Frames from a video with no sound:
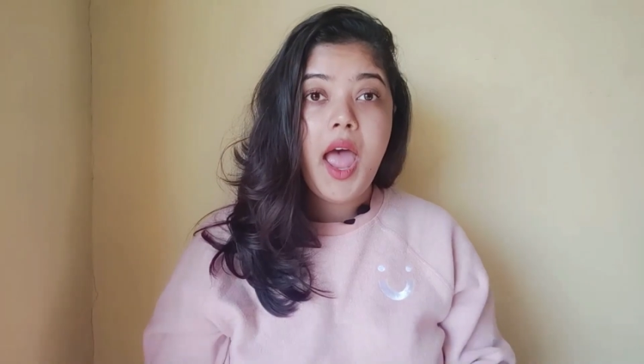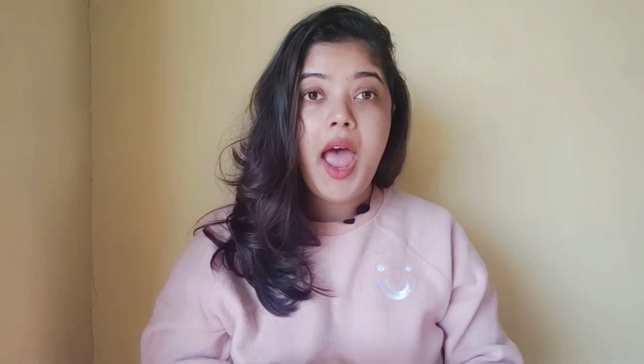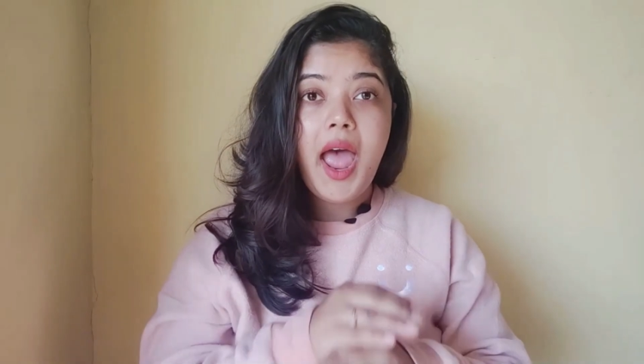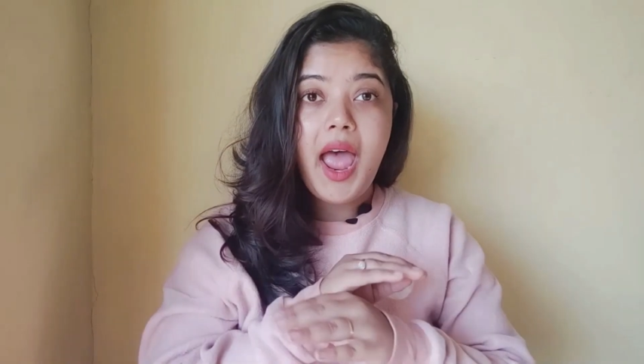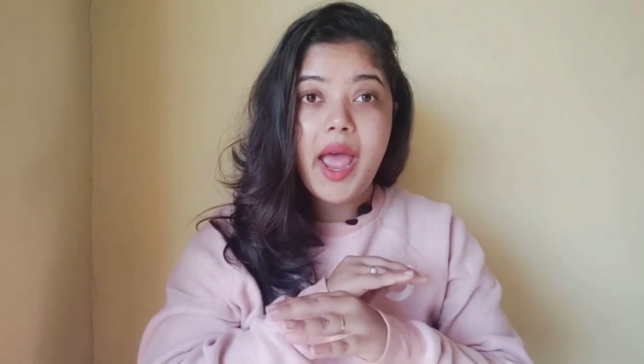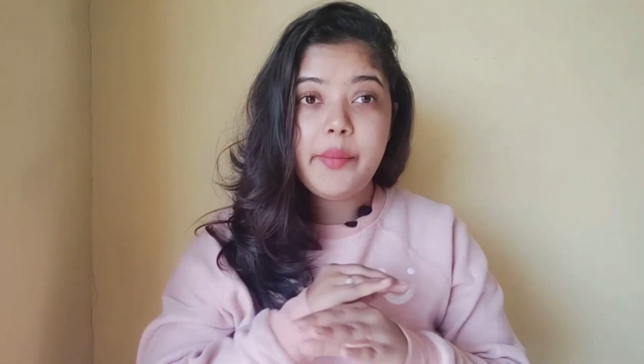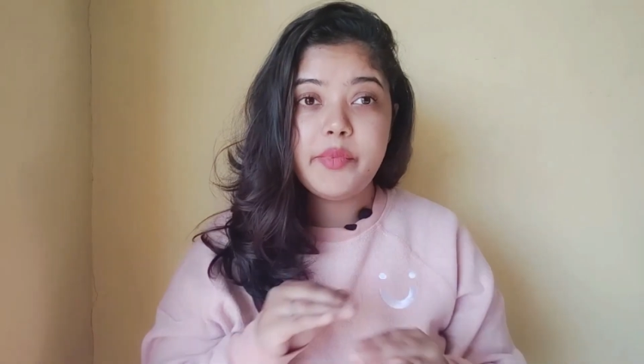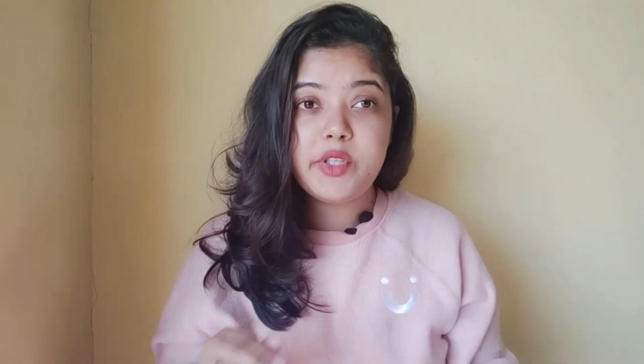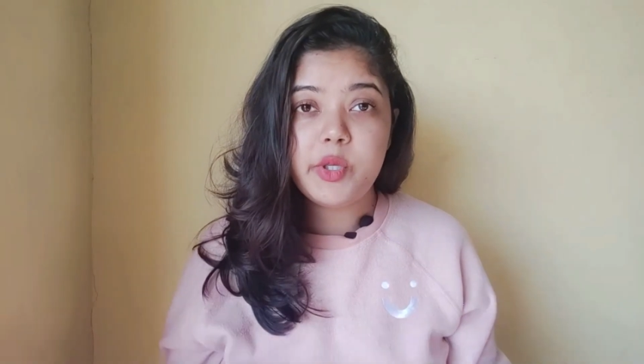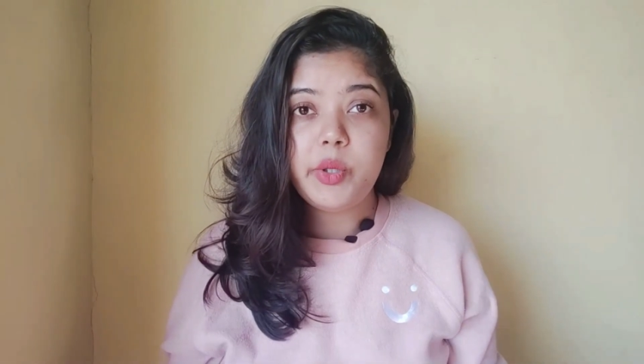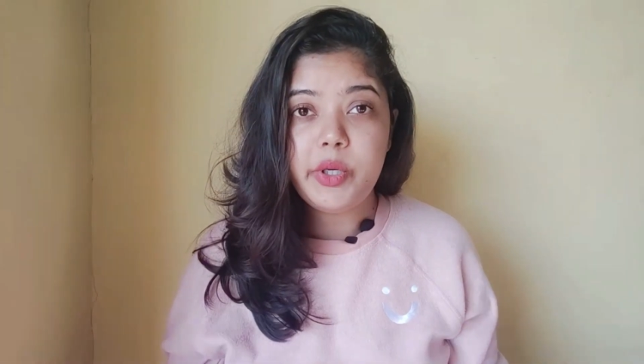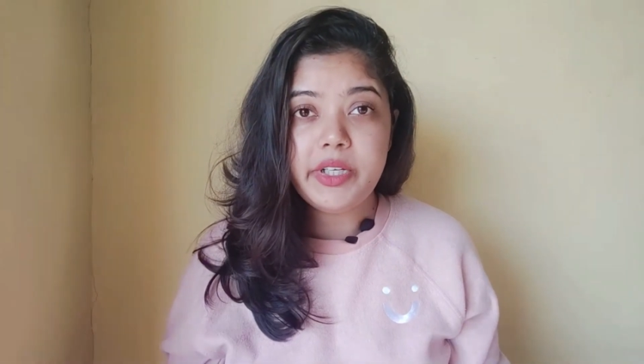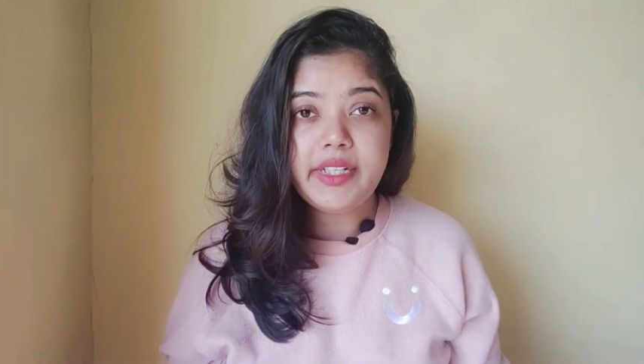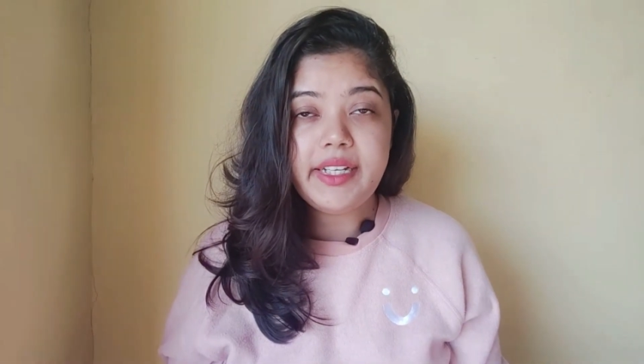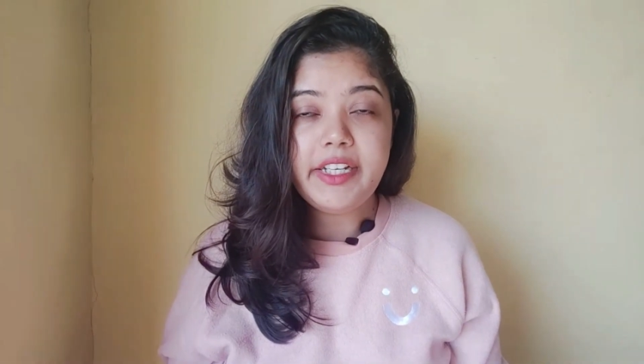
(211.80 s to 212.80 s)

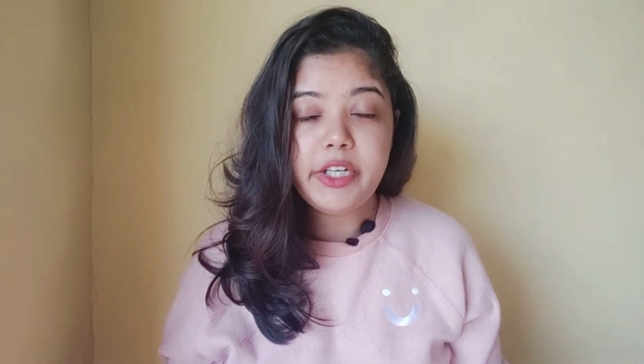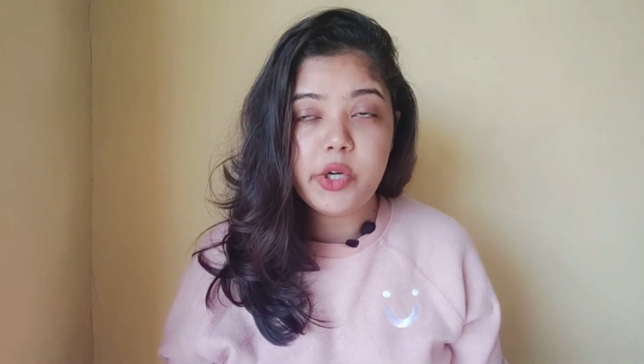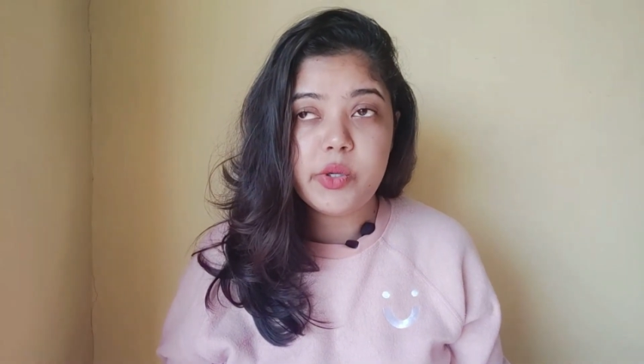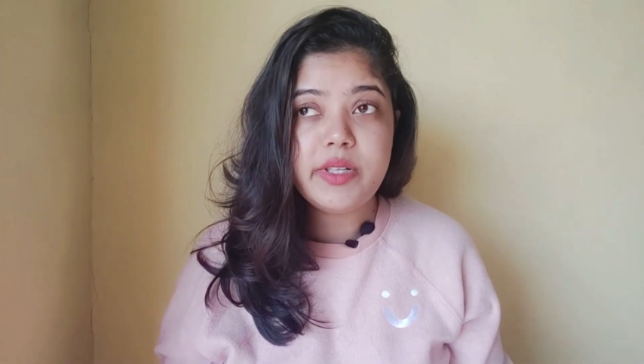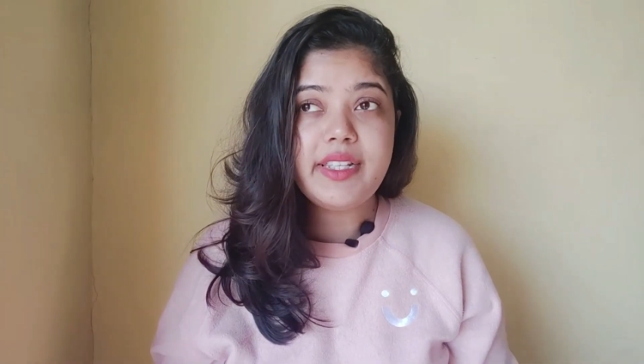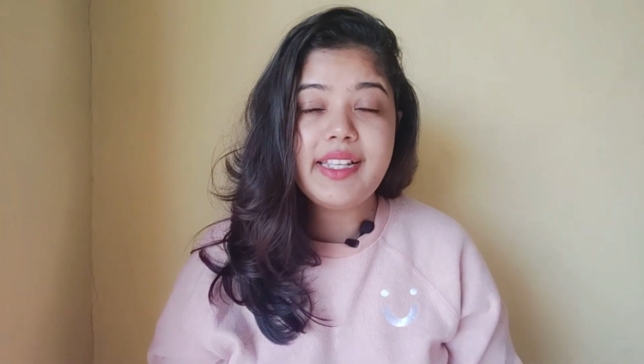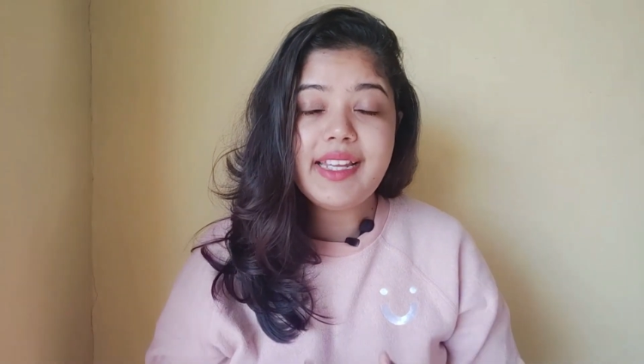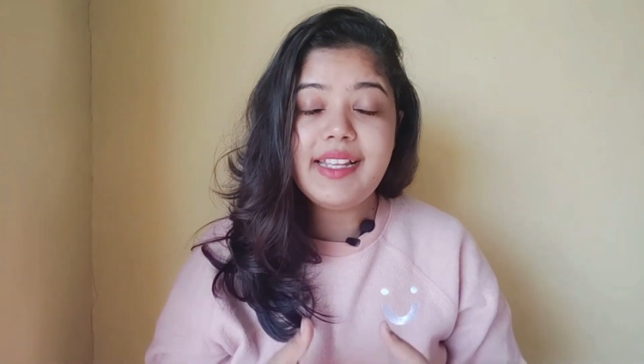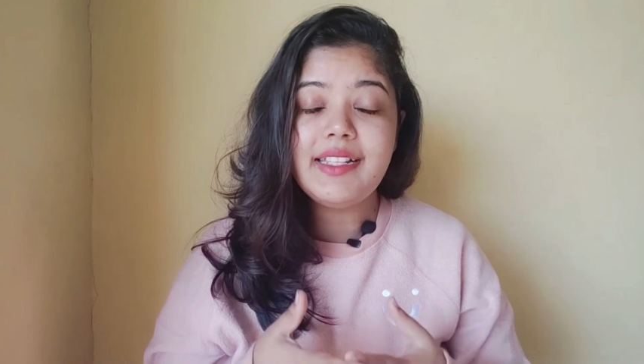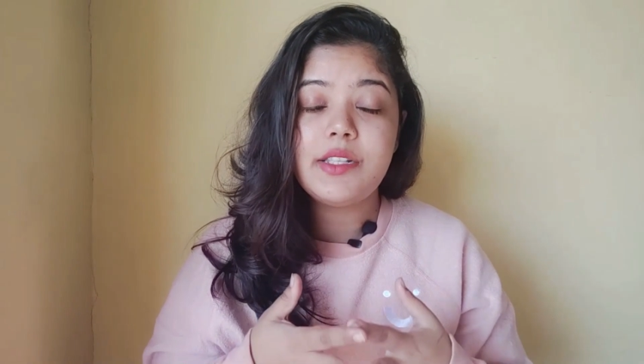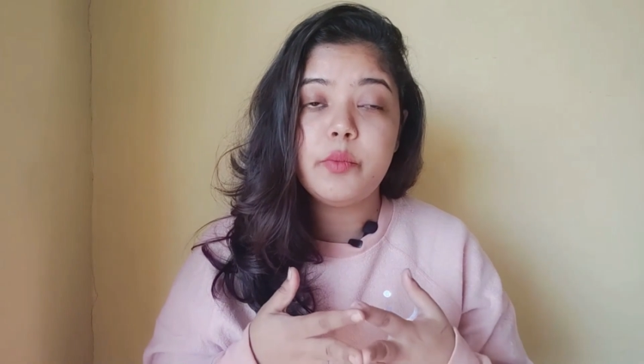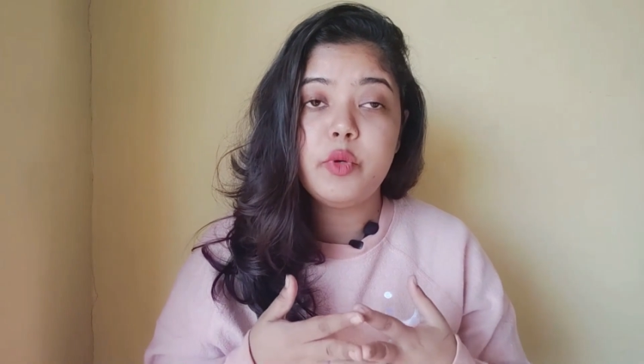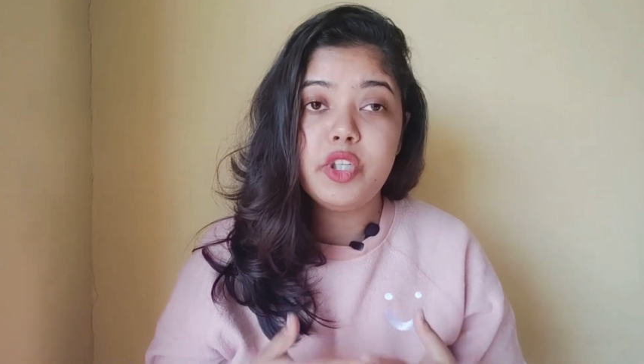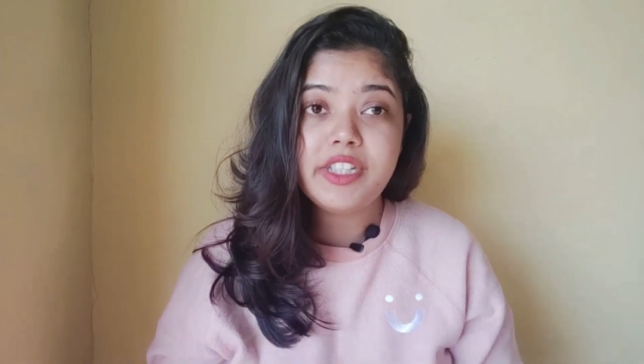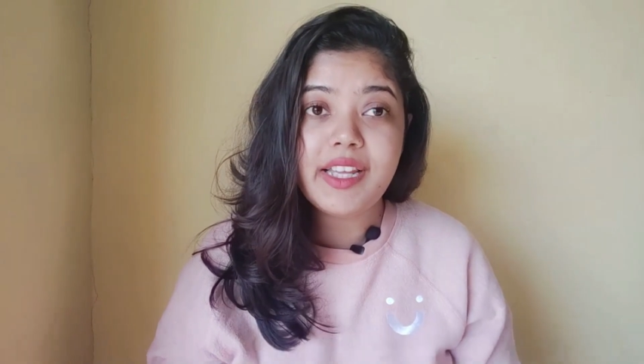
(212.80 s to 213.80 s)
Absolutely no, since
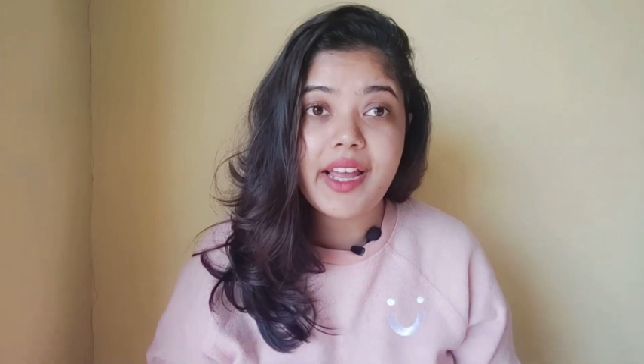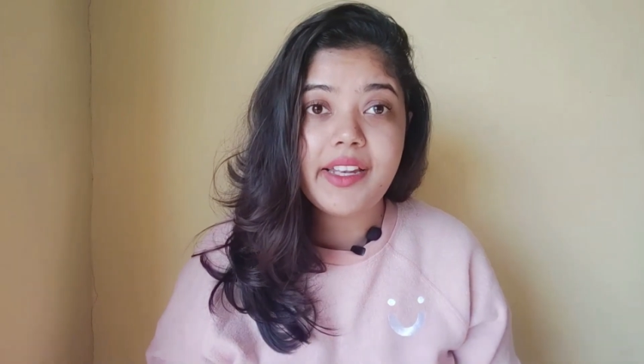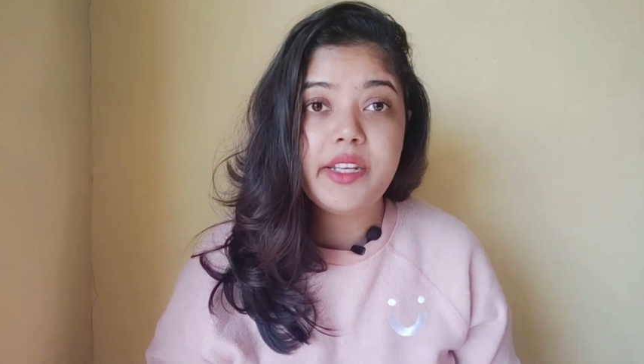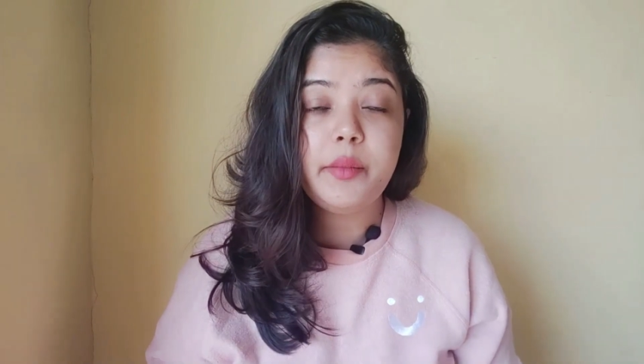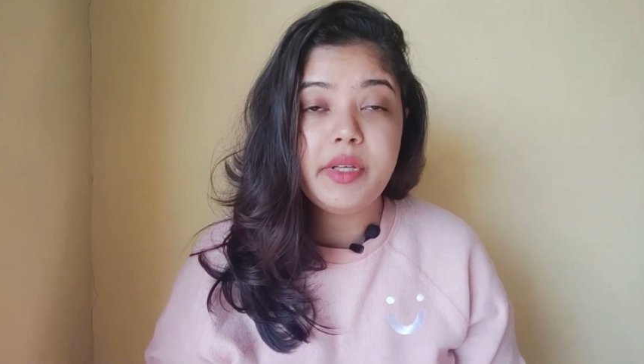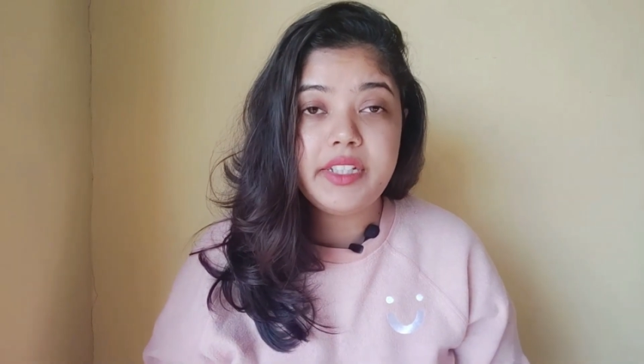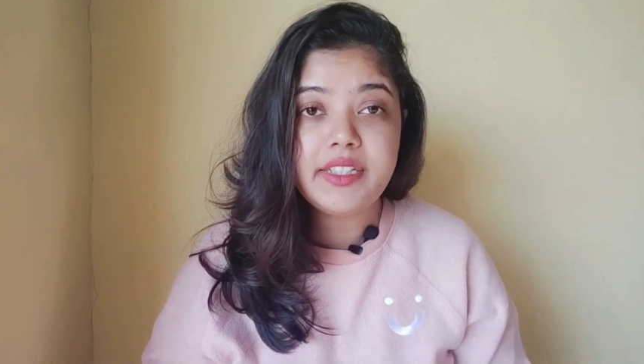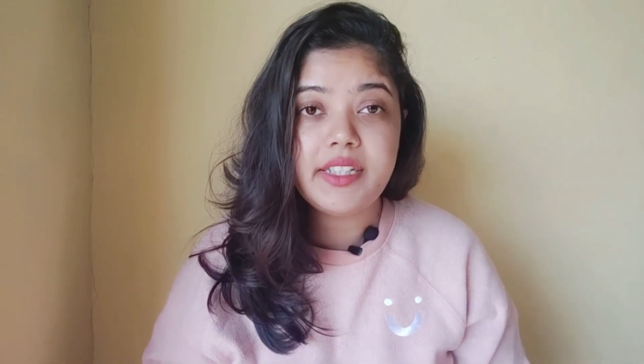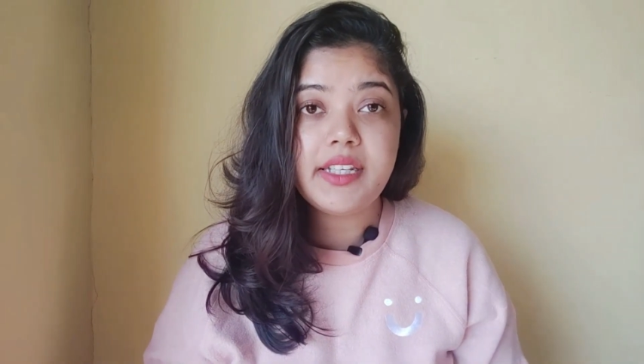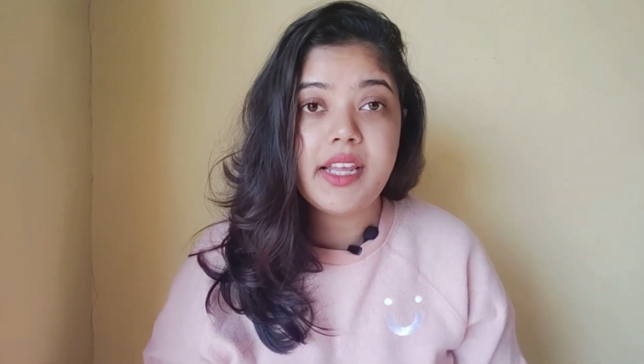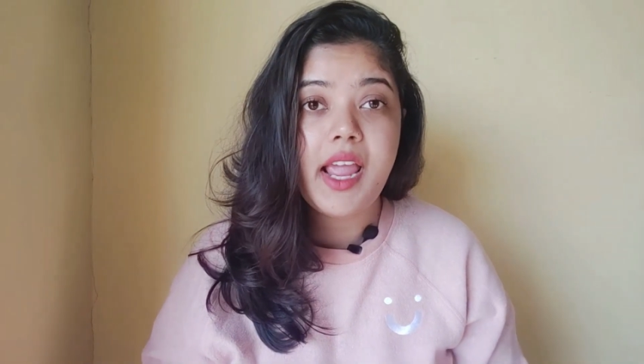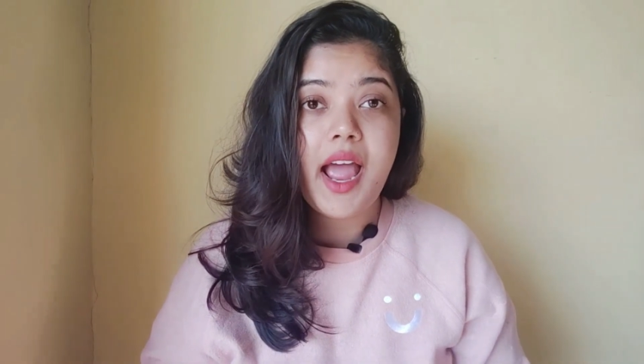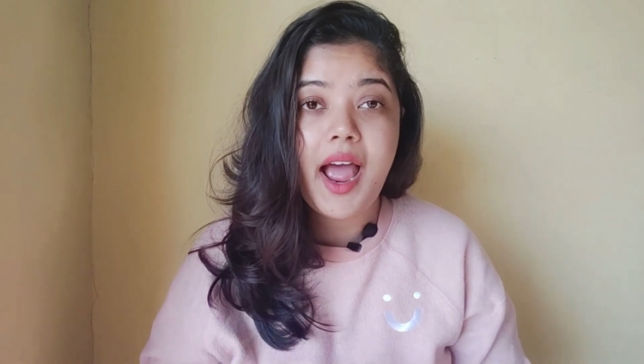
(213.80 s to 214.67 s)
Multani Mitti